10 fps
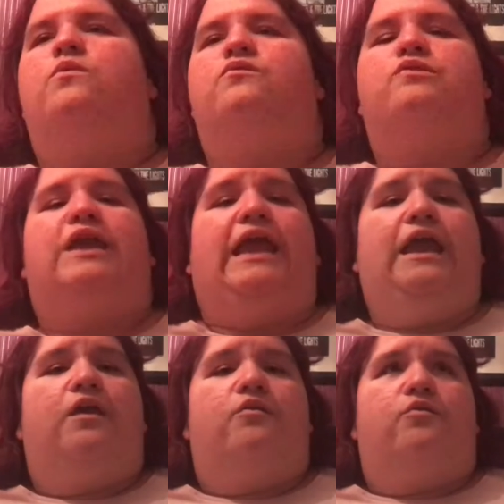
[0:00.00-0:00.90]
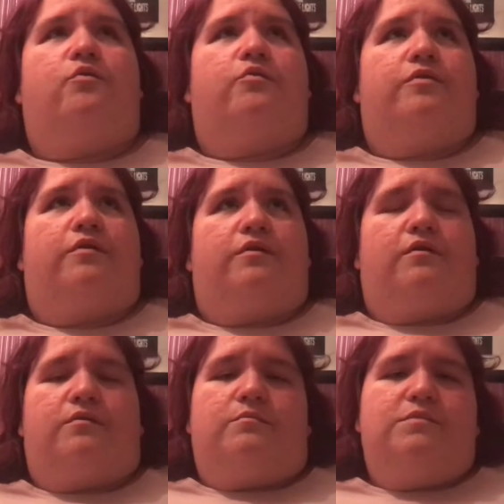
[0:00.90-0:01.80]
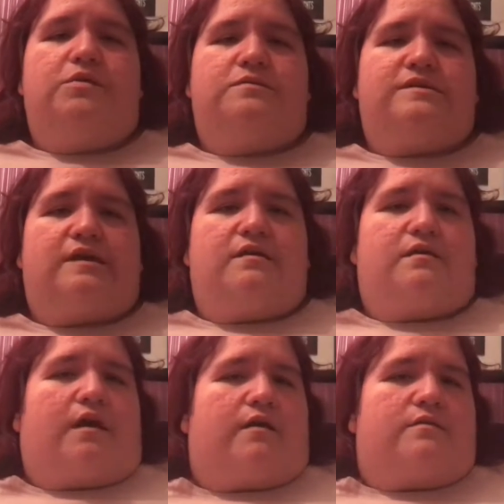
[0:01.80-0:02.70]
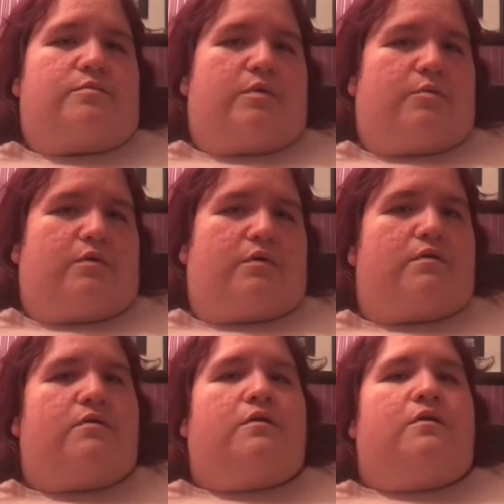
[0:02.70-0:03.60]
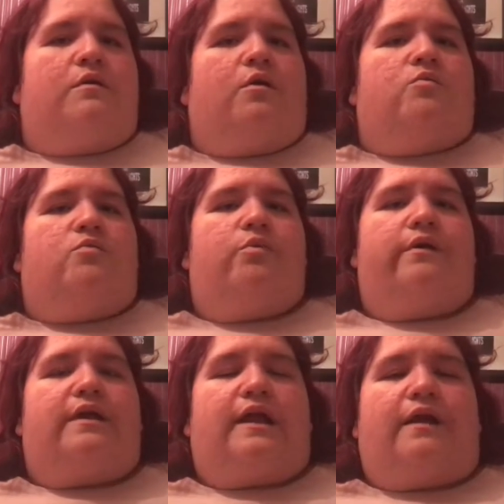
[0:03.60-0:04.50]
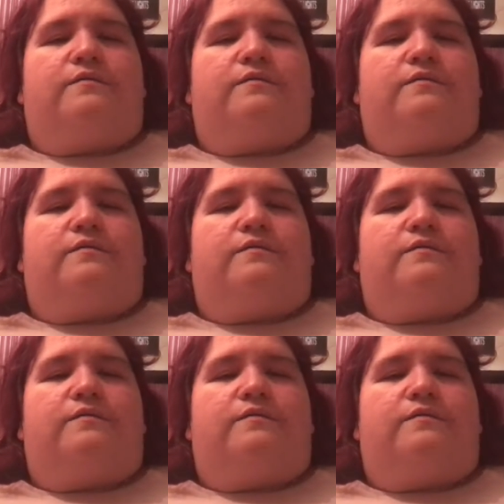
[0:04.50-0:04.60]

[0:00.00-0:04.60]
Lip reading: we could hear all the music as we were working